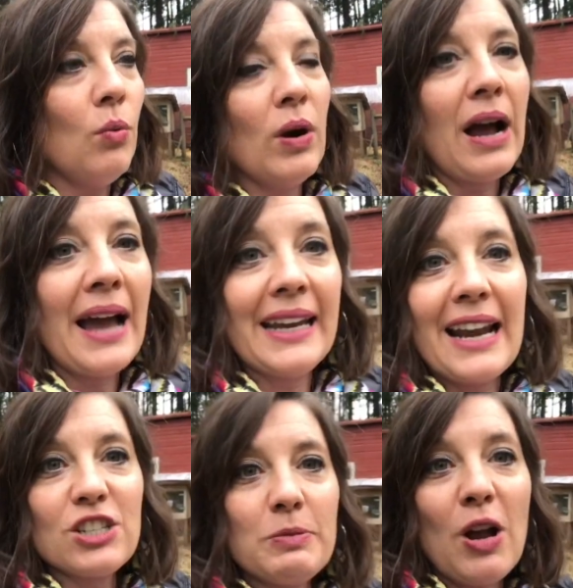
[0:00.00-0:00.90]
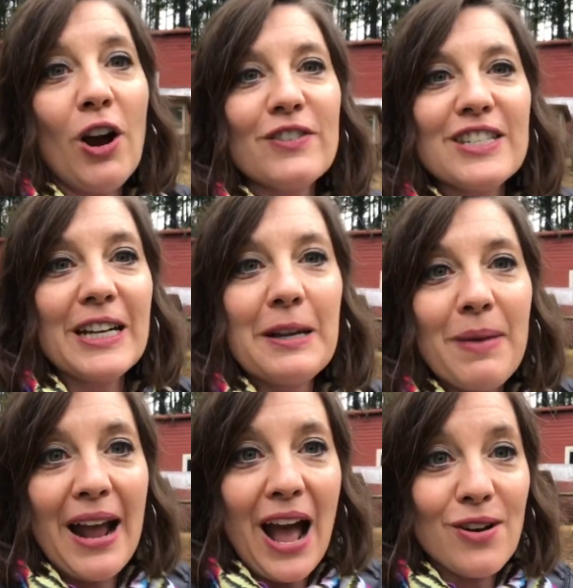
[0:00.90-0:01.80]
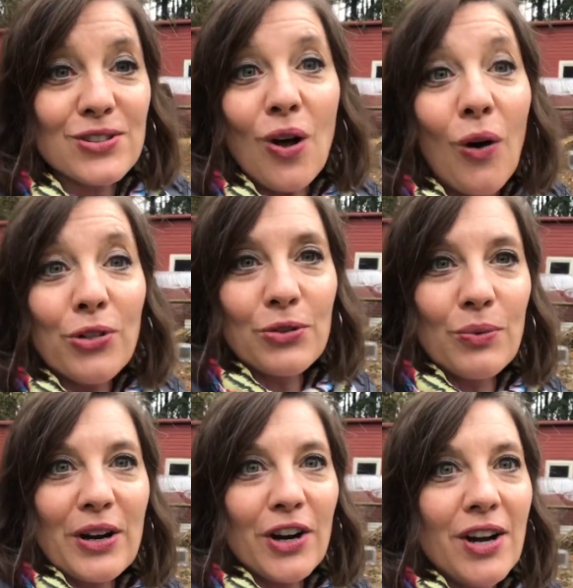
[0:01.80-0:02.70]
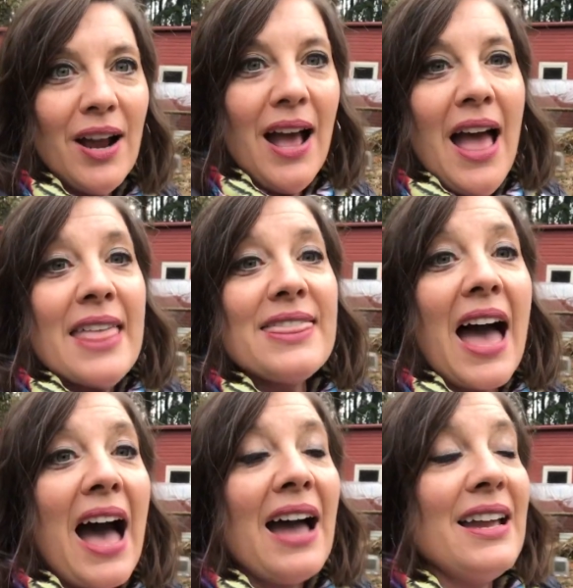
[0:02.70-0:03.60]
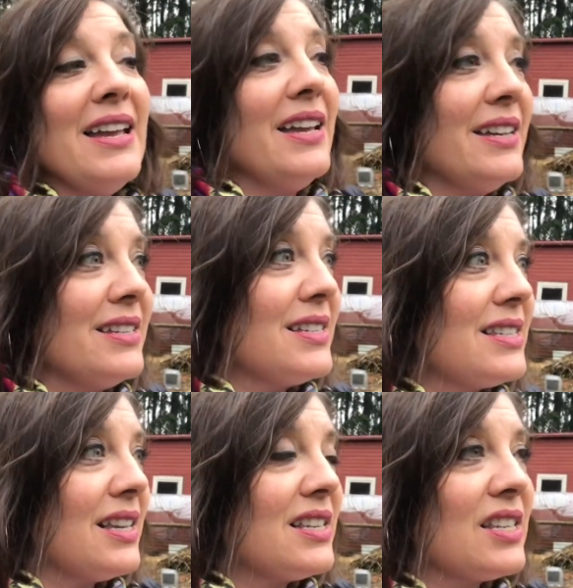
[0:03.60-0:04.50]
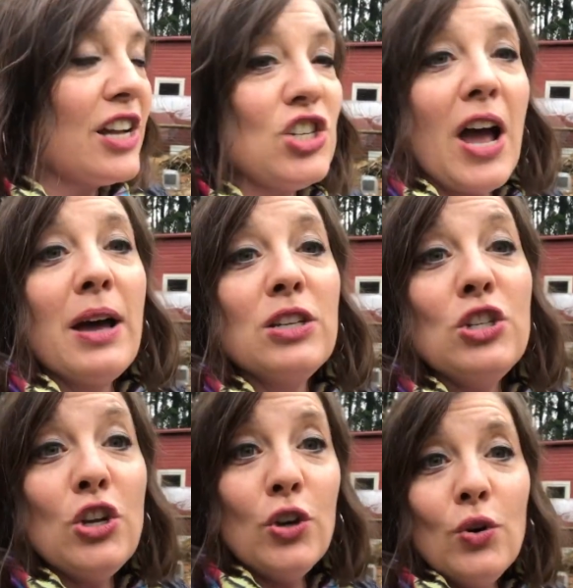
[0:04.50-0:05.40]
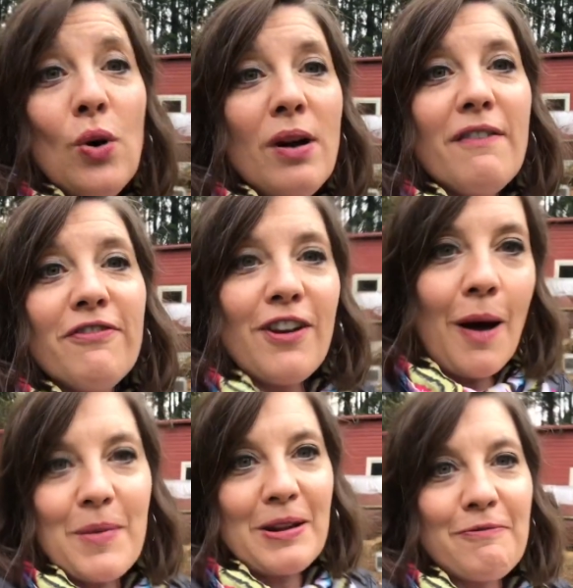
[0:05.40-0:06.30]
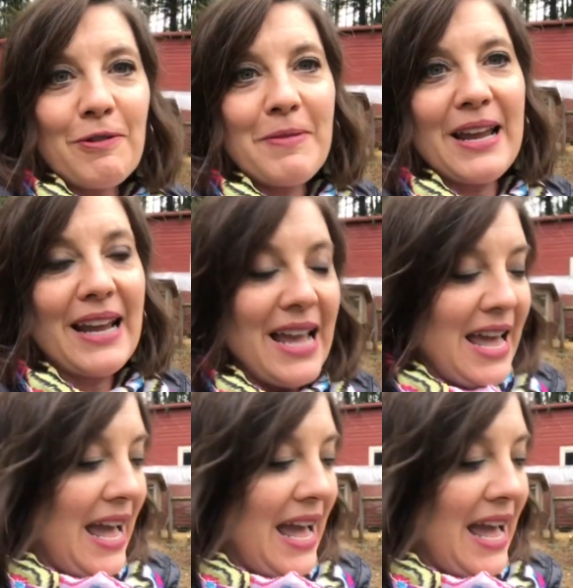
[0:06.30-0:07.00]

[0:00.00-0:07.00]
what I can actually be harvesting in my house all through the winter, that is such a new phenomenon for me.